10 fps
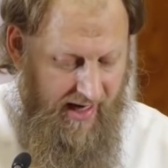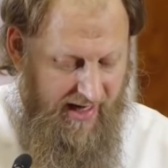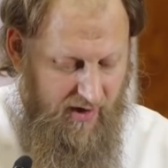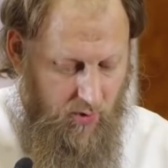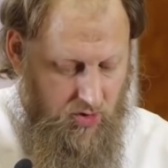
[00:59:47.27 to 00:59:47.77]

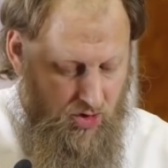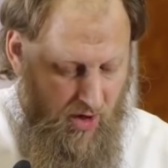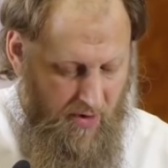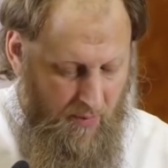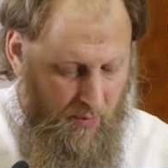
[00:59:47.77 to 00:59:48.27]
and it will
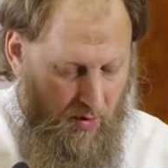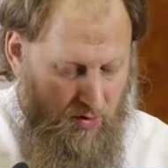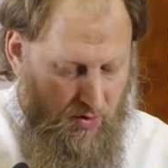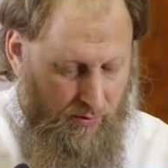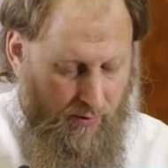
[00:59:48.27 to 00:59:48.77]
drop
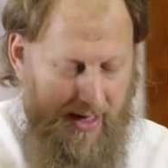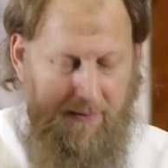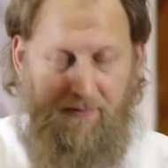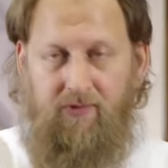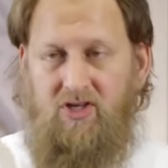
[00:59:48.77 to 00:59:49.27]
upon you
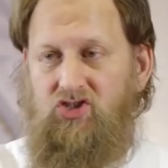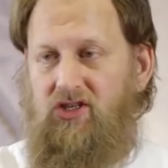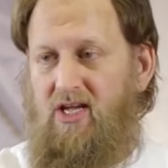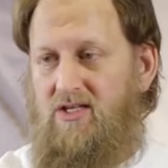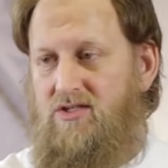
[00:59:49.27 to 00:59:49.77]
ripe, fresh
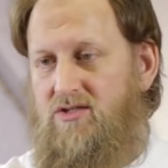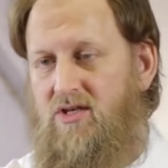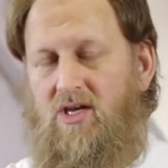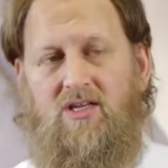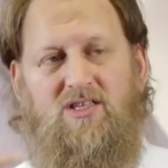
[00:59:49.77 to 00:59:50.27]
dates.
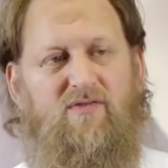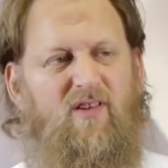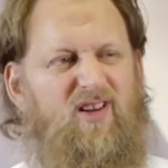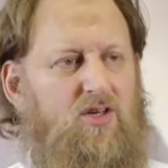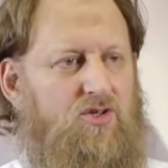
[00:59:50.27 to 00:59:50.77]
It's
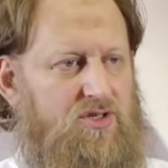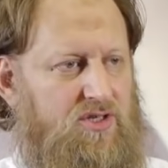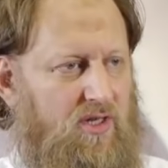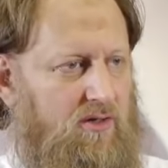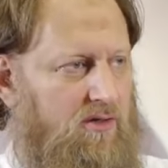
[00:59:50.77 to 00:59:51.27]
very
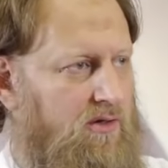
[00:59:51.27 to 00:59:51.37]
interesting.